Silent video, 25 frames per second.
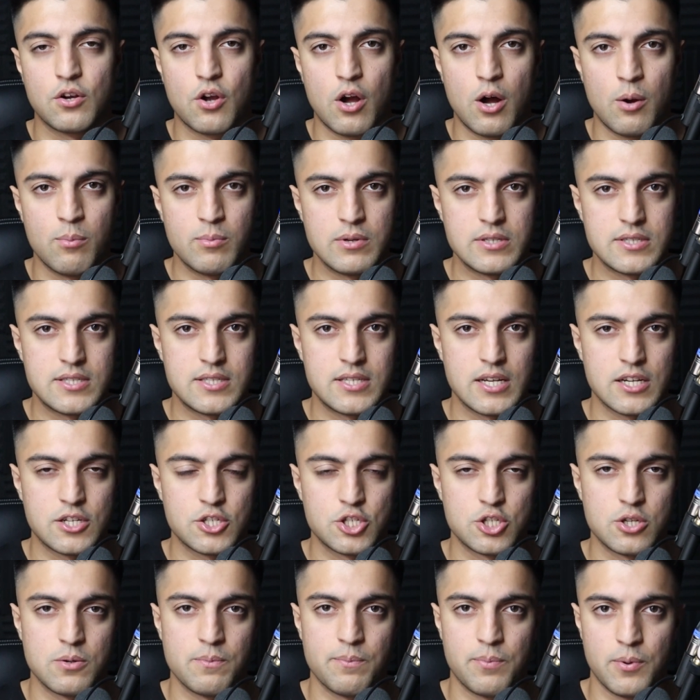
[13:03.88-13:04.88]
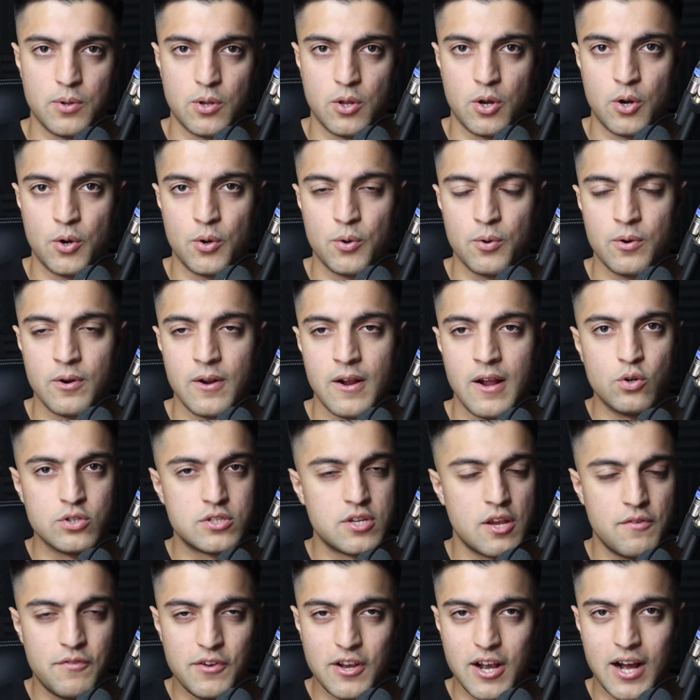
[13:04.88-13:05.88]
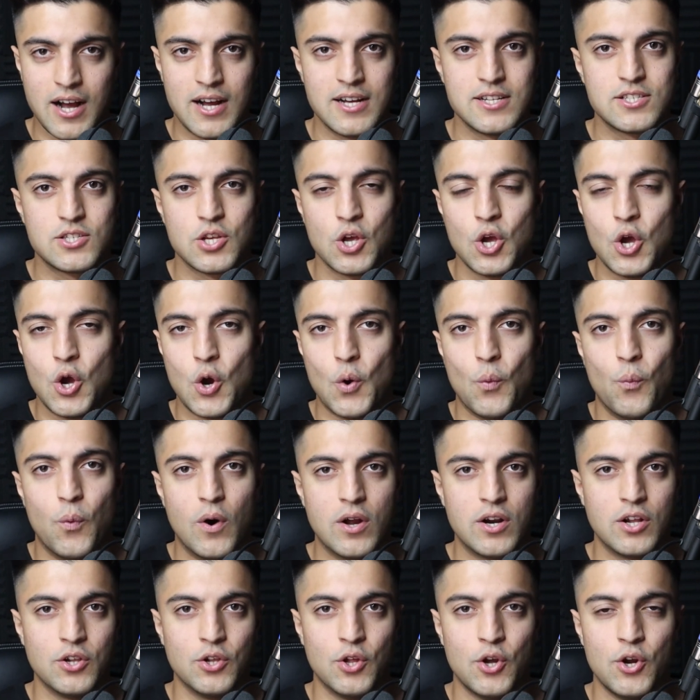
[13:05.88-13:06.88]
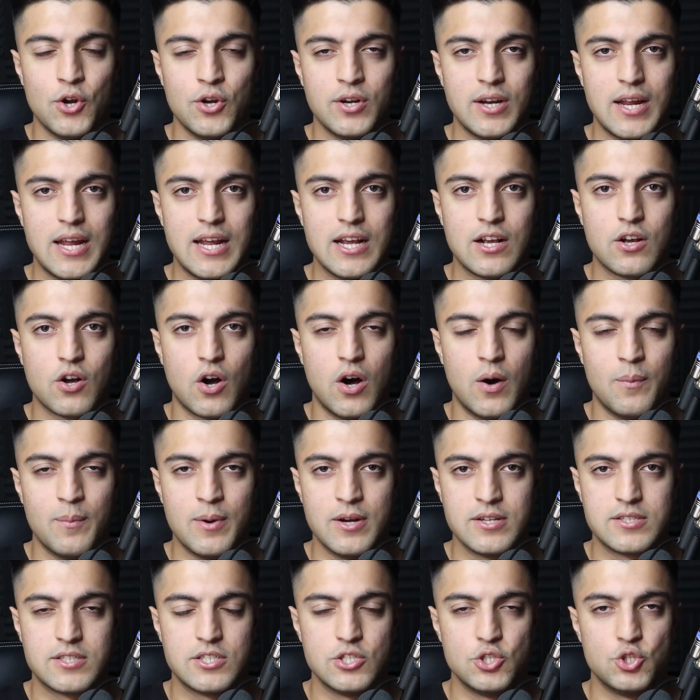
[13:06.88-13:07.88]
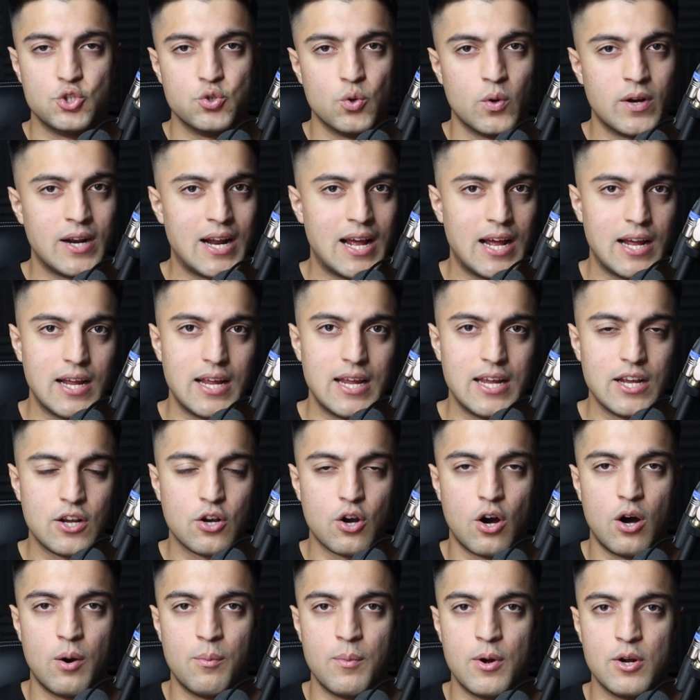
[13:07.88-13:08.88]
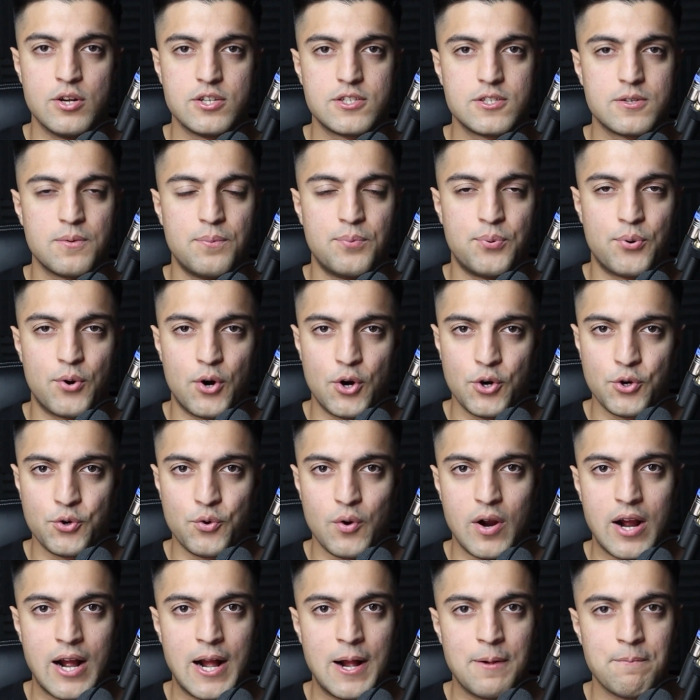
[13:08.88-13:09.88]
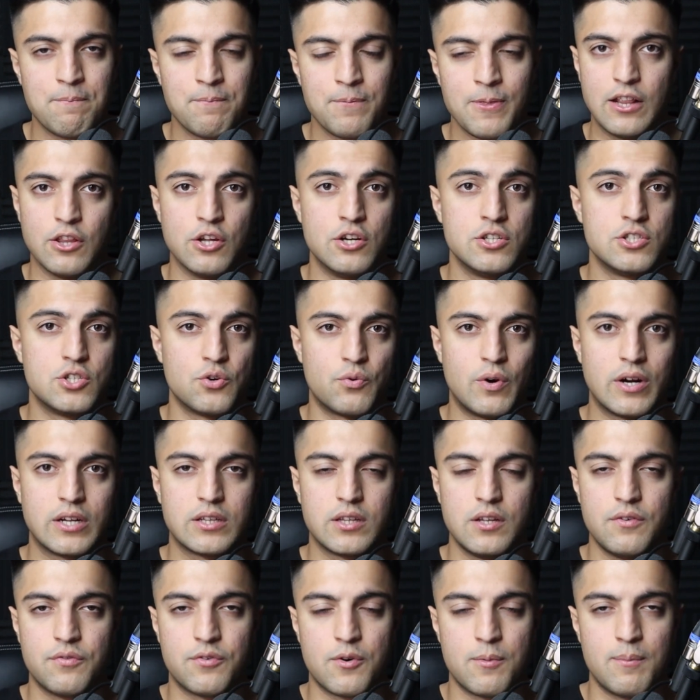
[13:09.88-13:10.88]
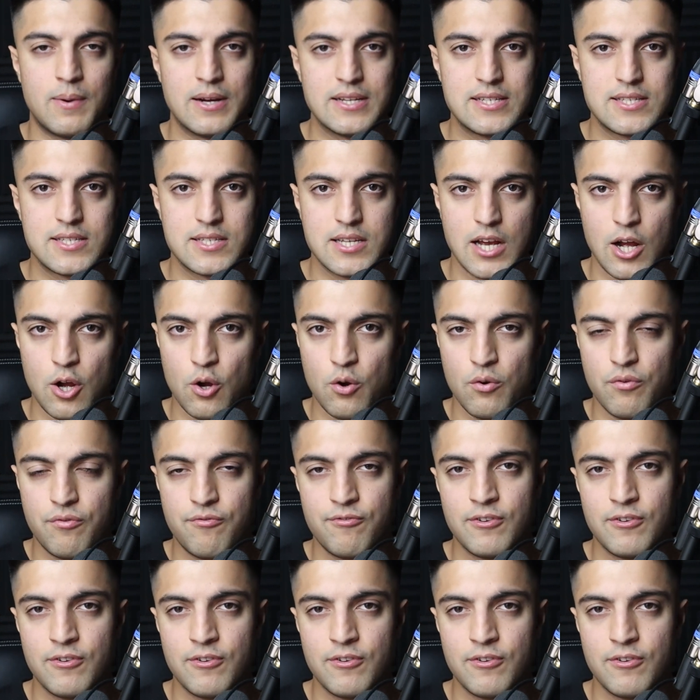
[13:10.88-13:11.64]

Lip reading: comment section below. Also, if you guys want to learn e-commerce and join our e-commerce program and learn directly from myself,